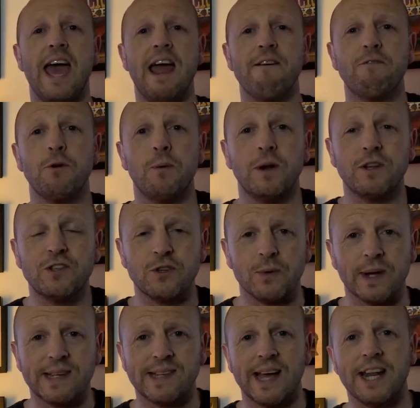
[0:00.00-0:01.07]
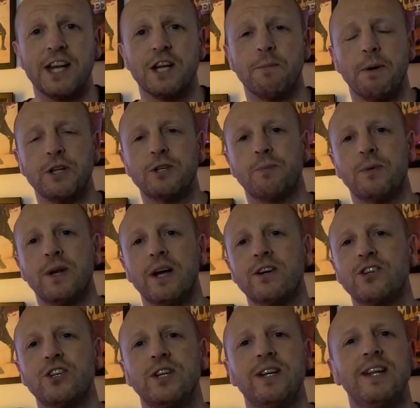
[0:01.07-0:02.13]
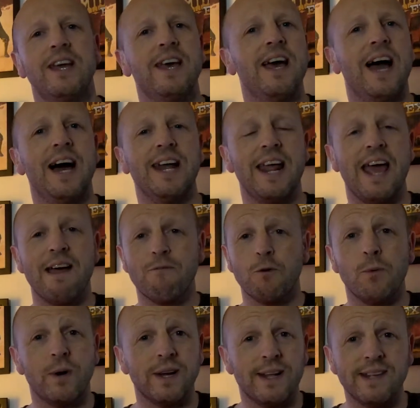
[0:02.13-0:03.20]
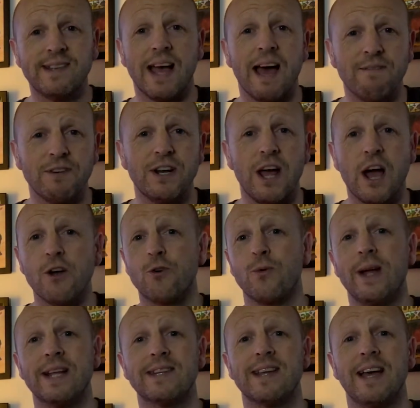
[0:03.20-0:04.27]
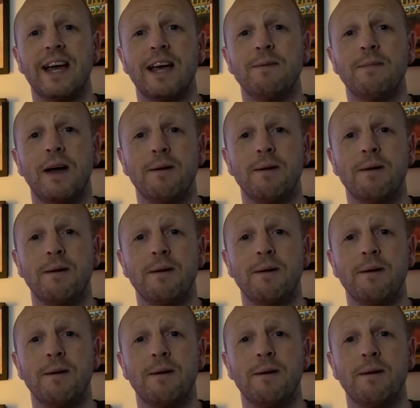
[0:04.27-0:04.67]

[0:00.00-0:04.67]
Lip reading: everyone is so excited about the production, and everyone is having a great time.